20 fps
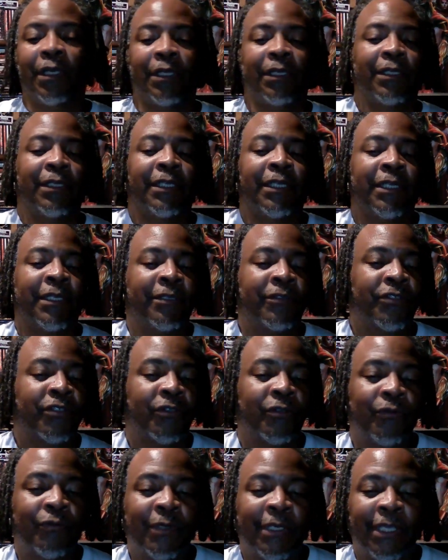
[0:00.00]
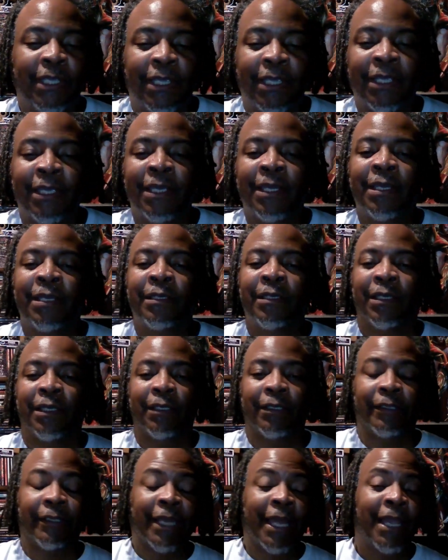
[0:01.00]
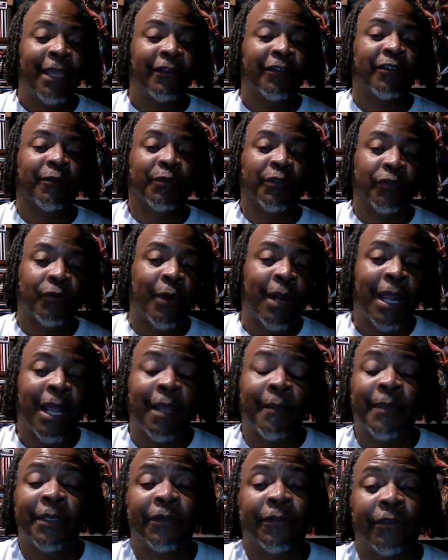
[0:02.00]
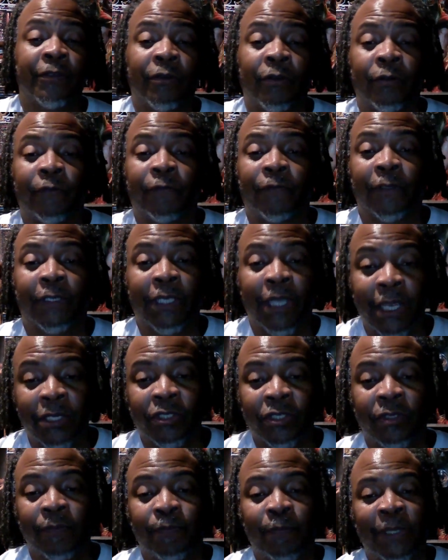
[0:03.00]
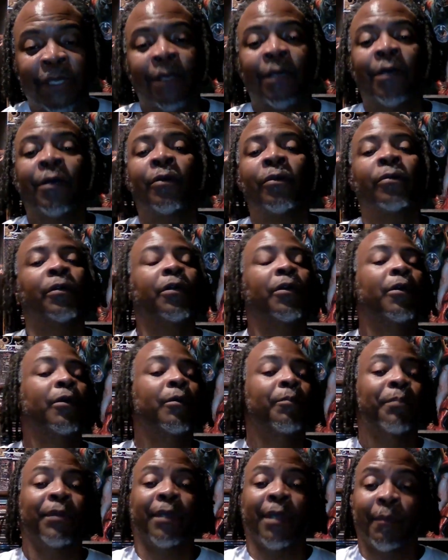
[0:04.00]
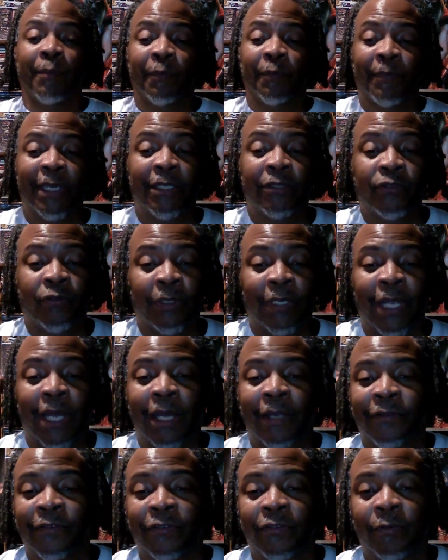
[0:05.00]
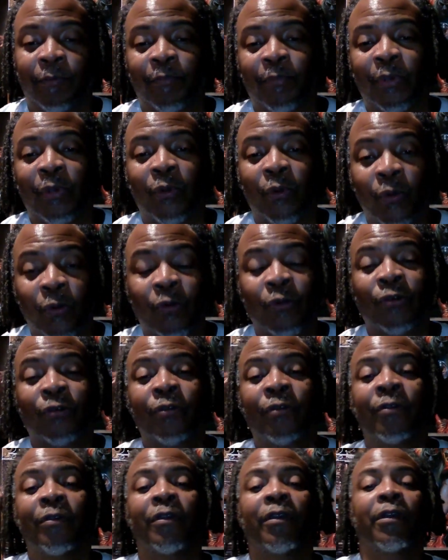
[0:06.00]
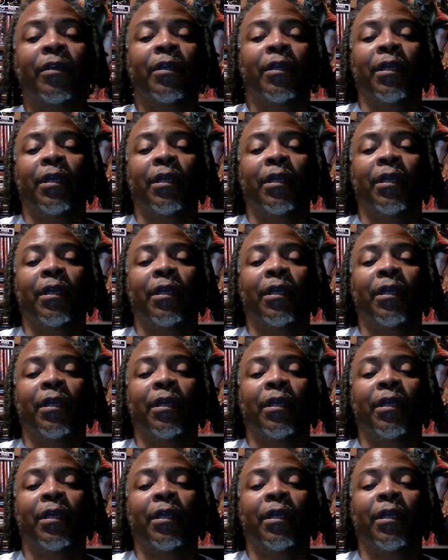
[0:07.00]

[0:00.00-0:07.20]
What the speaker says: And again, tune in, hit like, subscribe, hit the notification bell, become a Patreon supporter.